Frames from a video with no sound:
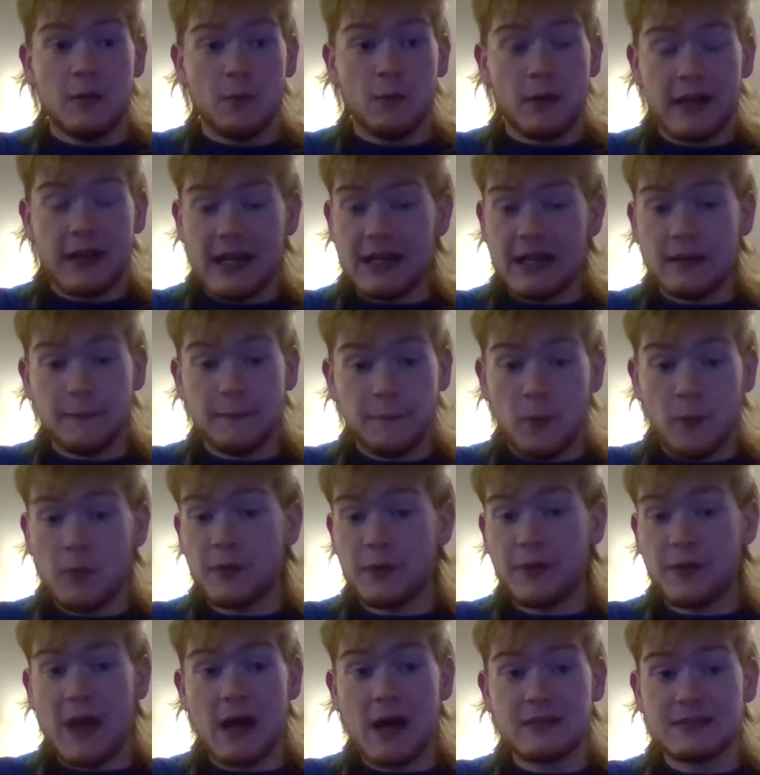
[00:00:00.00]
were getting
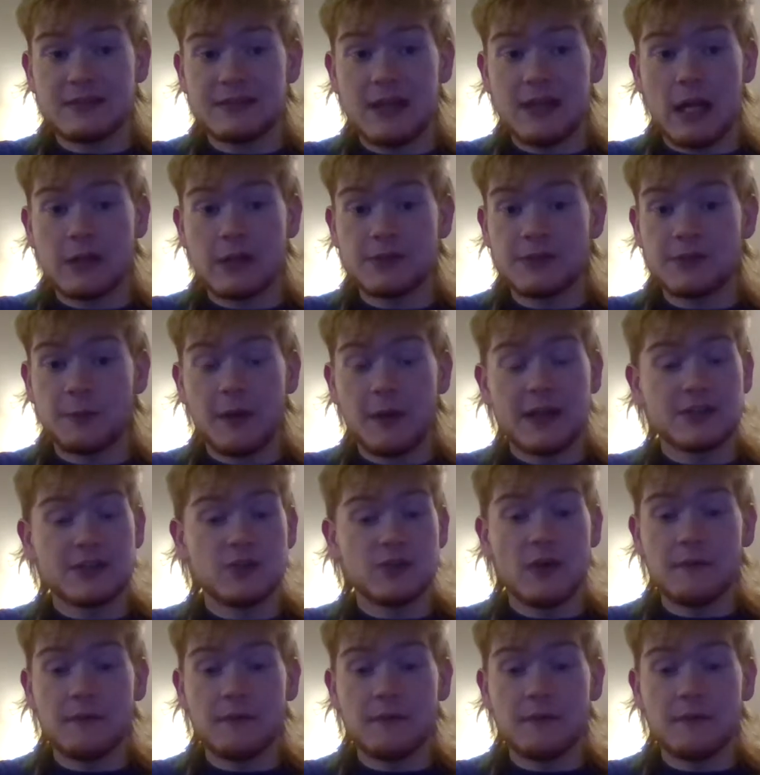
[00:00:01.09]
$4,000 a race,